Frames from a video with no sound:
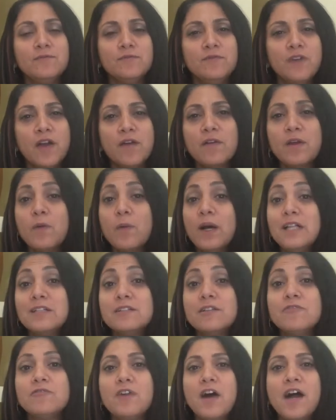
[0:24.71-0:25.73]
very
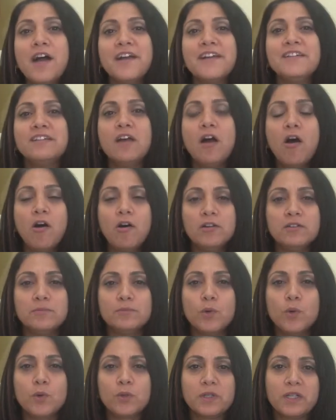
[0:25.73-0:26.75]
well-defined
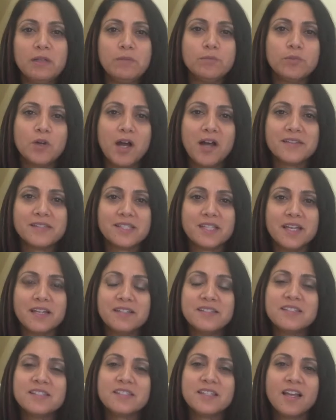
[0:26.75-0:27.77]
onboarding
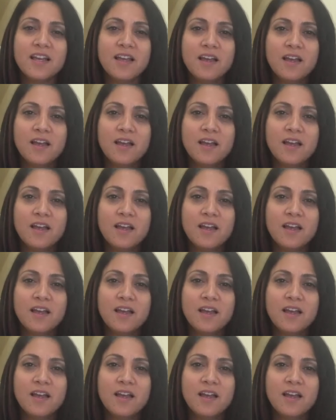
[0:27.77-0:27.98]
process.